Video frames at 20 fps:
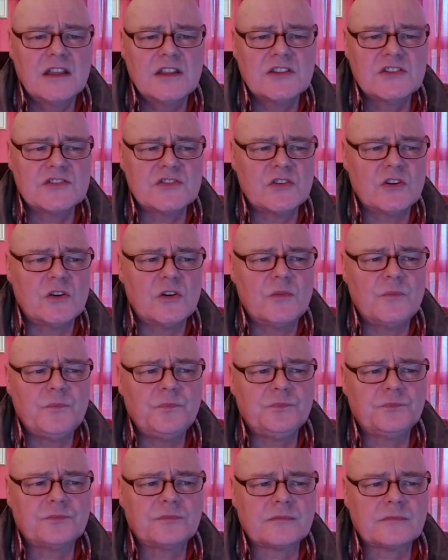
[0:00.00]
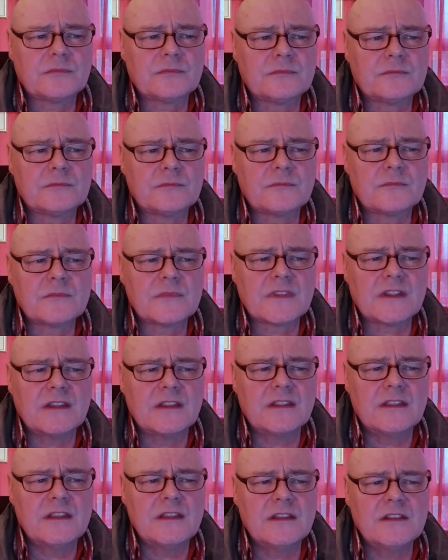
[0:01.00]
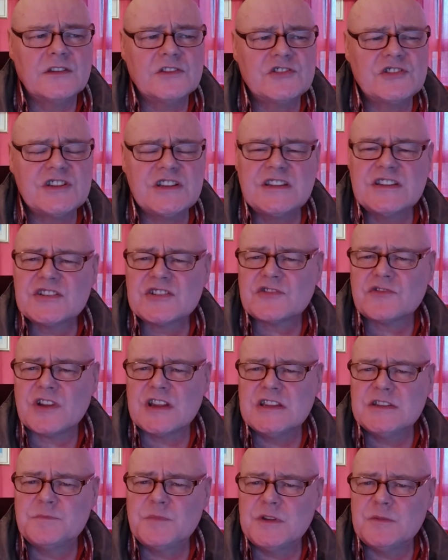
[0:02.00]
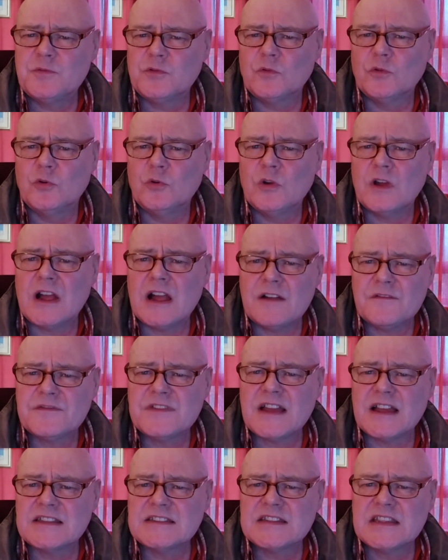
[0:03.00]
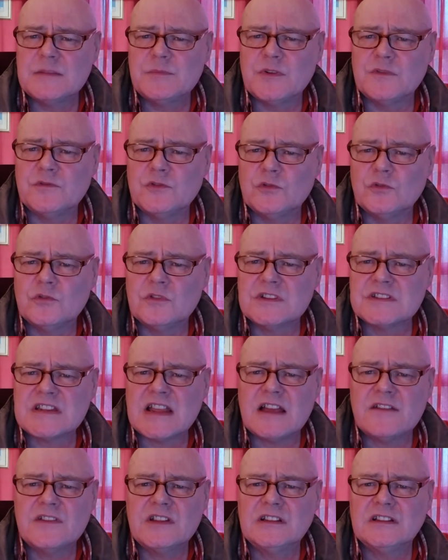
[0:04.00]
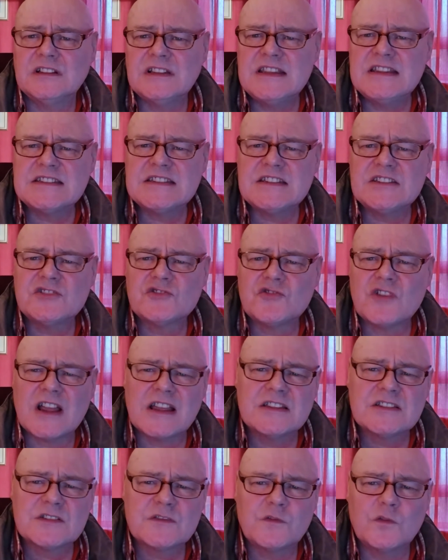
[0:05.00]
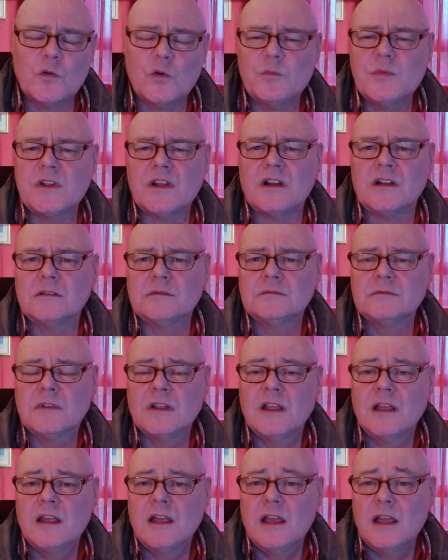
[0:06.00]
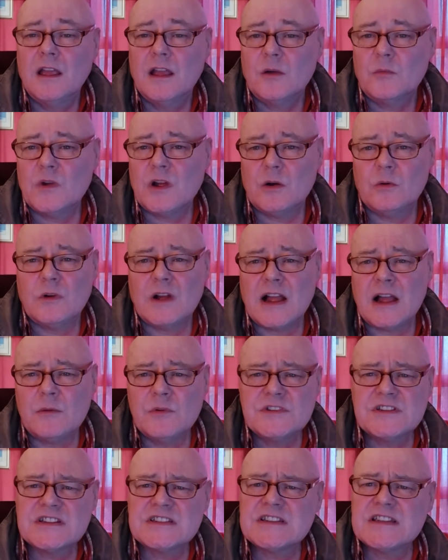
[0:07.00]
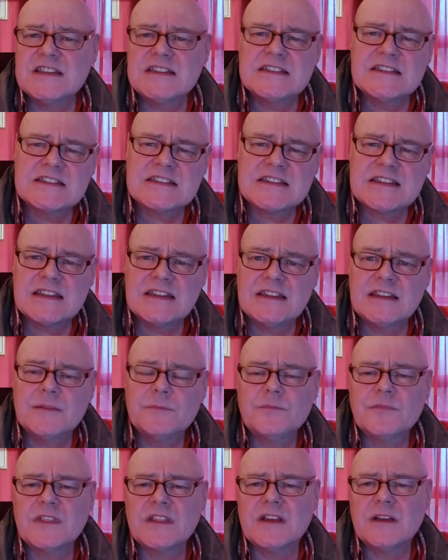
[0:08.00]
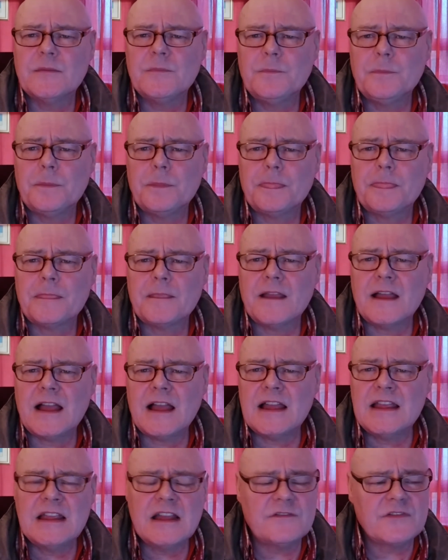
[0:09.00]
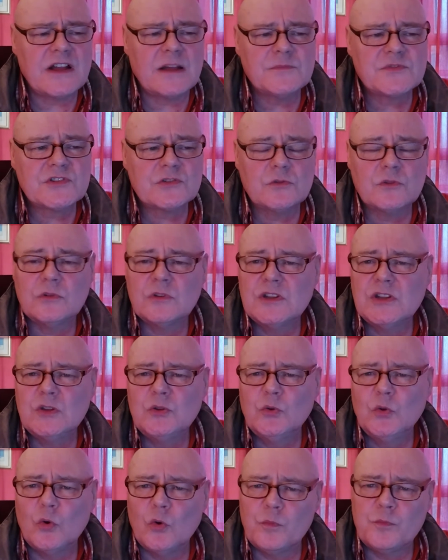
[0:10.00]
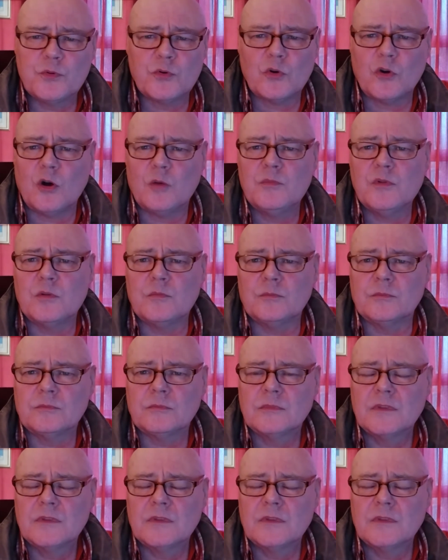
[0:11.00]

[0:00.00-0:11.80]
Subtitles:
So she describes people who have that type of view as having lazy transphobia. Well, I would just like to say that I have absolutely no problem